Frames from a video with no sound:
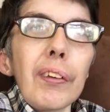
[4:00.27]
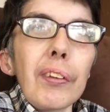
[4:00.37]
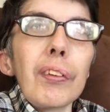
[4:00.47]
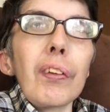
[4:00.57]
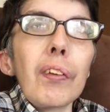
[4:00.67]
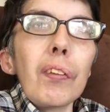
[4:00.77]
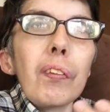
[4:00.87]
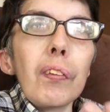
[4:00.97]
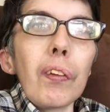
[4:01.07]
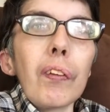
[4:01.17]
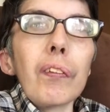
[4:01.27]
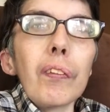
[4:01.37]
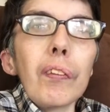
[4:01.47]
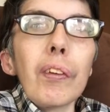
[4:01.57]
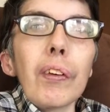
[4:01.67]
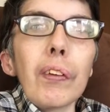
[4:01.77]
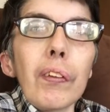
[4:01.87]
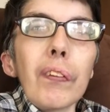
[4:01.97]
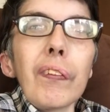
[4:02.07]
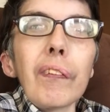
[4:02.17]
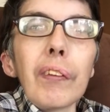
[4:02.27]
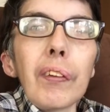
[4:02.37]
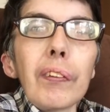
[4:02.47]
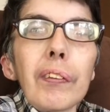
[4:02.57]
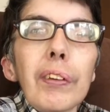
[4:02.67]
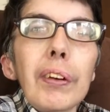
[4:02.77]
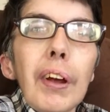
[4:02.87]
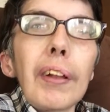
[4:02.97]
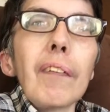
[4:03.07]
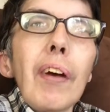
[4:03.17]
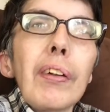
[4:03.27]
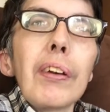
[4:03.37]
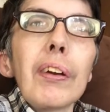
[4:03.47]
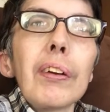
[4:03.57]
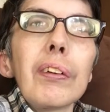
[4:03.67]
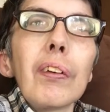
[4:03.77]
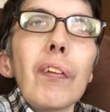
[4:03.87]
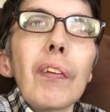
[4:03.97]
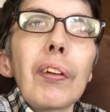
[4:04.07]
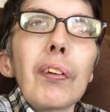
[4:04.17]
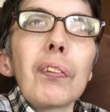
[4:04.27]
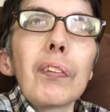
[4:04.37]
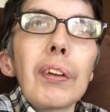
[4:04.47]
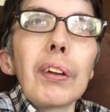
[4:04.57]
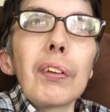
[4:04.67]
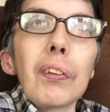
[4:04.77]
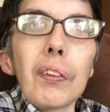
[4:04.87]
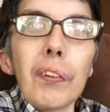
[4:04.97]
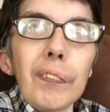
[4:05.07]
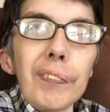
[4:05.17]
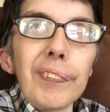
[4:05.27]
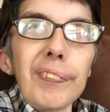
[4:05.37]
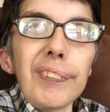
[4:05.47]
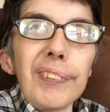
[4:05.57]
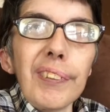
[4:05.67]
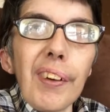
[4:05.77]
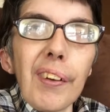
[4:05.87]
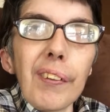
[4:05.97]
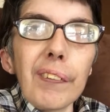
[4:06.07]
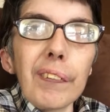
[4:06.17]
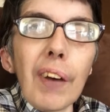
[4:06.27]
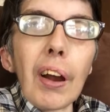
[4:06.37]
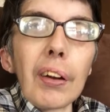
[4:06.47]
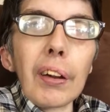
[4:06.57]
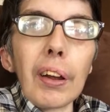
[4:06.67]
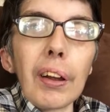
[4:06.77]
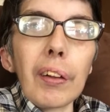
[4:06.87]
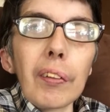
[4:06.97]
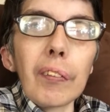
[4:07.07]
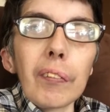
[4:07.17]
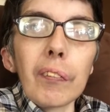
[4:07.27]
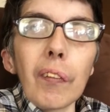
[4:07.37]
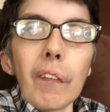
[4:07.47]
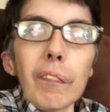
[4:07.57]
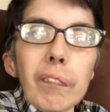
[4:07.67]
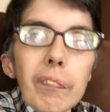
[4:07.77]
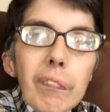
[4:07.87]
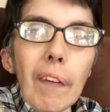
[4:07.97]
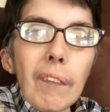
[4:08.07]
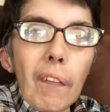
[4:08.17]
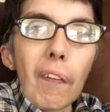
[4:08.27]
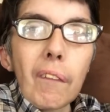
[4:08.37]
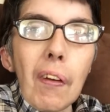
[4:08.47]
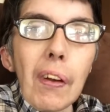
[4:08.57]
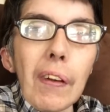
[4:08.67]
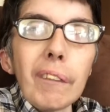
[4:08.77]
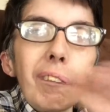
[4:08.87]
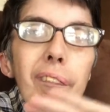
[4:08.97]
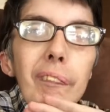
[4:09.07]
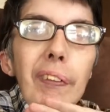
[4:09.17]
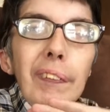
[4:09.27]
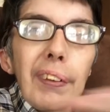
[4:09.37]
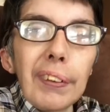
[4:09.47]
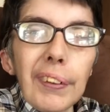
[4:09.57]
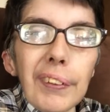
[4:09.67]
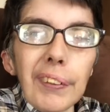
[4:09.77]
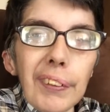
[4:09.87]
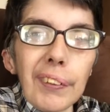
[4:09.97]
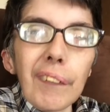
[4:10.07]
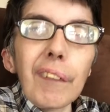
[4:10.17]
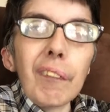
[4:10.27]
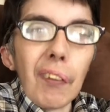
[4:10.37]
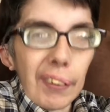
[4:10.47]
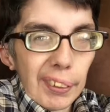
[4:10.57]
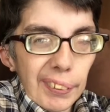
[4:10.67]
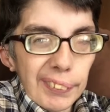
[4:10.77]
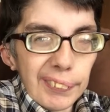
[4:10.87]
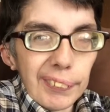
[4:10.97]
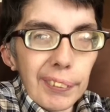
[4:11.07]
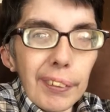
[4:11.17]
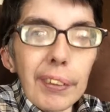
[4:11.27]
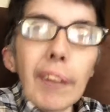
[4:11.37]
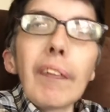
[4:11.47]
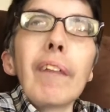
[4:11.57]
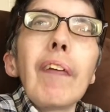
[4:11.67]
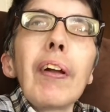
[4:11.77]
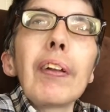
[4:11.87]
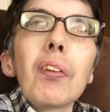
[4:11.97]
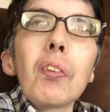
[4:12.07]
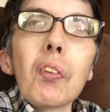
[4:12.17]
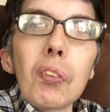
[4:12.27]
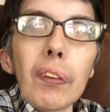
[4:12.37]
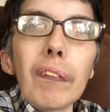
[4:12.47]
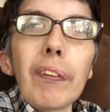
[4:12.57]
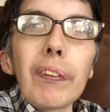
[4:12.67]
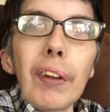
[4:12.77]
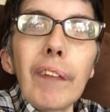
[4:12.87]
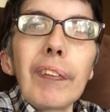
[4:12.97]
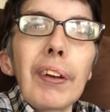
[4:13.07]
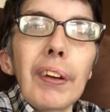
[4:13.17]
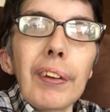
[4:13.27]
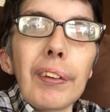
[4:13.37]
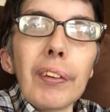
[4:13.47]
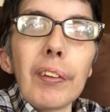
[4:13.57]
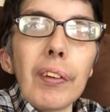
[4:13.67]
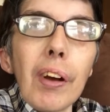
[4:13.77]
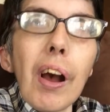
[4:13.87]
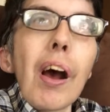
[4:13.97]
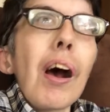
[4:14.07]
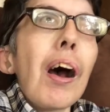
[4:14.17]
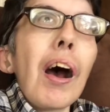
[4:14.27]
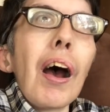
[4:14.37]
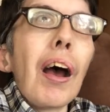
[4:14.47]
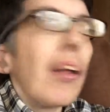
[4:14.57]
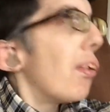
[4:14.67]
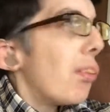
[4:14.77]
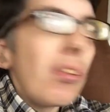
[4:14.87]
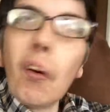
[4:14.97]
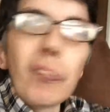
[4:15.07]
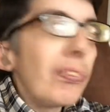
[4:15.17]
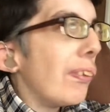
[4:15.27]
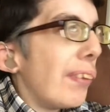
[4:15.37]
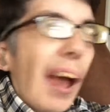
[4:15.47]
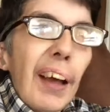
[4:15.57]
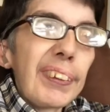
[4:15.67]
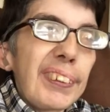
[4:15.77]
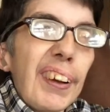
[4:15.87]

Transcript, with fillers: is to hear, hear from you, get some ideas of what's interesting to you, rather than me, me, me, me, which is pointless. Some of the best YouTubers I've seen uh, don't do that.